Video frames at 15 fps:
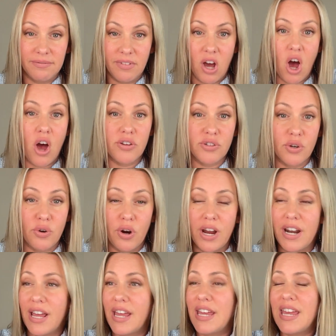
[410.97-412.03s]
also
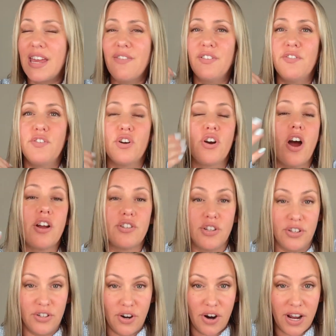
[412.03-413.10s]
great, even if you're not
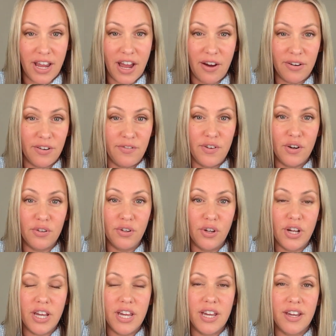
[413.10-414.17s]
just starting out. If you're
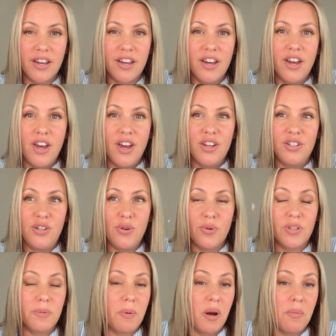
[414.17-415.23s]
looking to
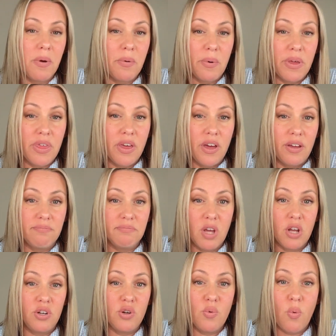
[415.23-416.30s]
experiment with
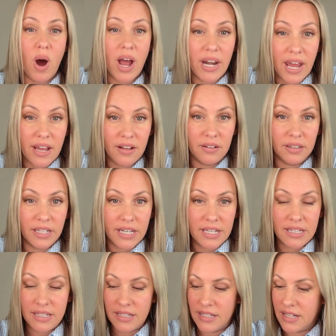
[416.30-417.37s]
a new wide angle
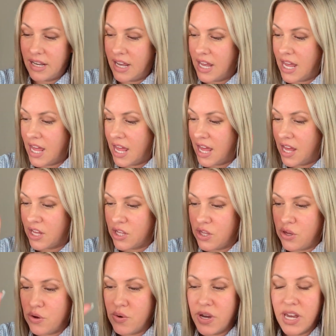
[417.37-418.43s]
lens,
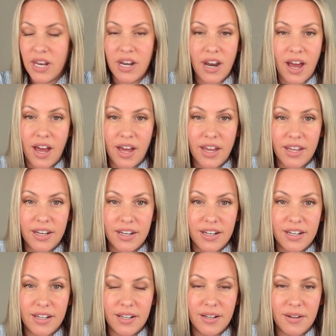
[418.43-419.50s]
you cannot
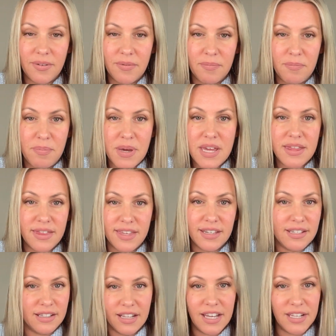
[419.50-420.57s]
beat
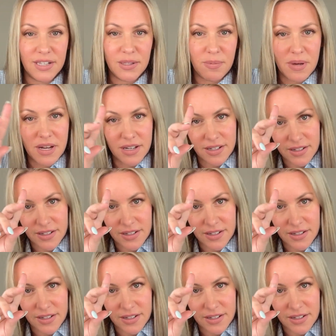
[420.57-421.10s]
this lens because